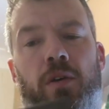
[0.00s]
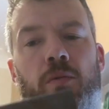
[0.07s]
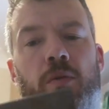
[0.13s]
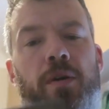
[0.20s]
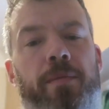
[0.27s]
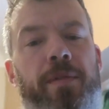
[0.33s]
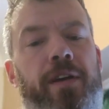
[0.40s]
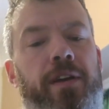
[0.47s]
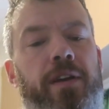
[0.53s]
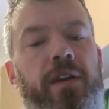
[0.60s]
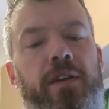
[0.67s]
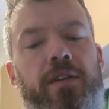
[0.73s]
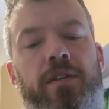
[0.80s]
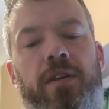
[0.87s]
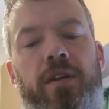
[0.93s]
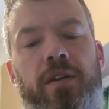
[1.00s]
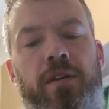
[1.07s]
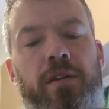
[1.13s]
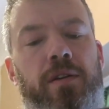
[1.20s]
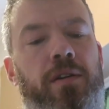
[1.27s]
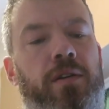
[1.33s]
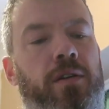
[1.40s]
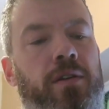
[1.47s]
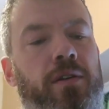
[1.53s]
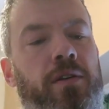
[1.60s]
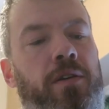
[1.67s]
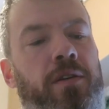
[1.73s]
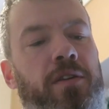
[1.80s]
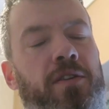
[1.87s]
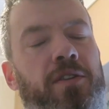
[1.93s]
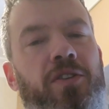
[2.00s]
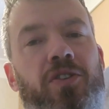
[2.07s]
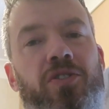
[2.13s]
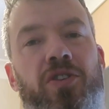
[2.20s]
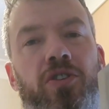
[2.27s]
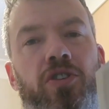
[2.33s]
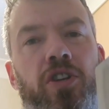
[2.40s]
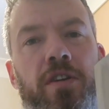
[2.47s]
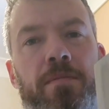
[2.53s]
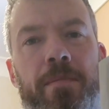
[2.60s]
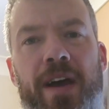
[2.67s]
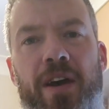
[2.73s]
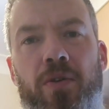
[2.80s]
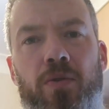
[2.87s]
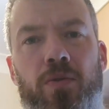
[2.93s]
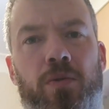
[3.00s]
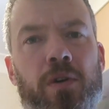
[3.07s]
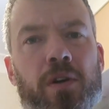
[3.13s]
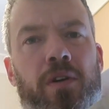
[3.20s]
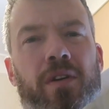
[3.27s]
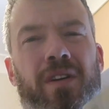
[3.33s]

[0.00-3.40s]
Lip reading: what I'm thinking is, because it's cheap metal,